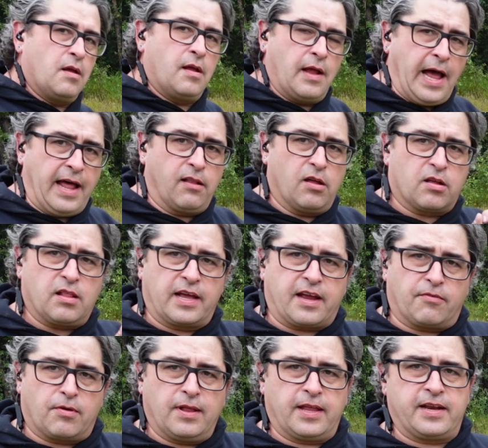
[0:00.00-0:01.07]
That looked like
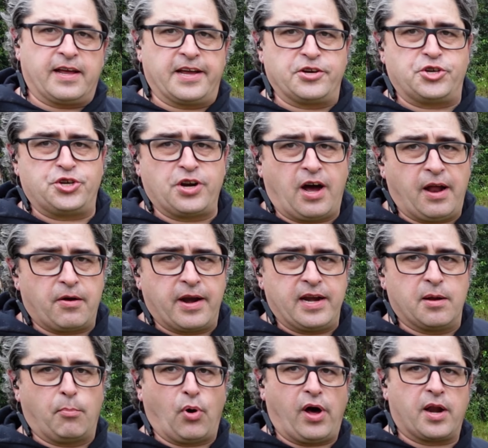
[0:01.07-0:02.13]
a really nice shot right in
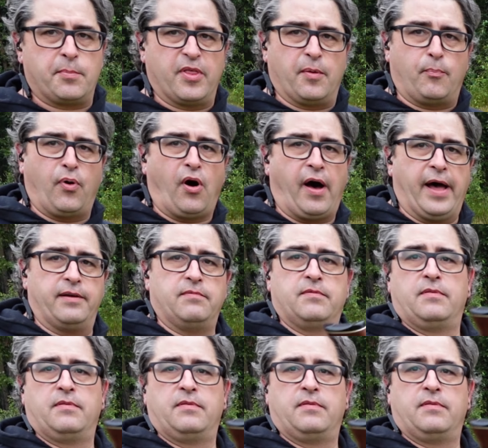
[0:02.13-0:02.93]
the bottom of the pot.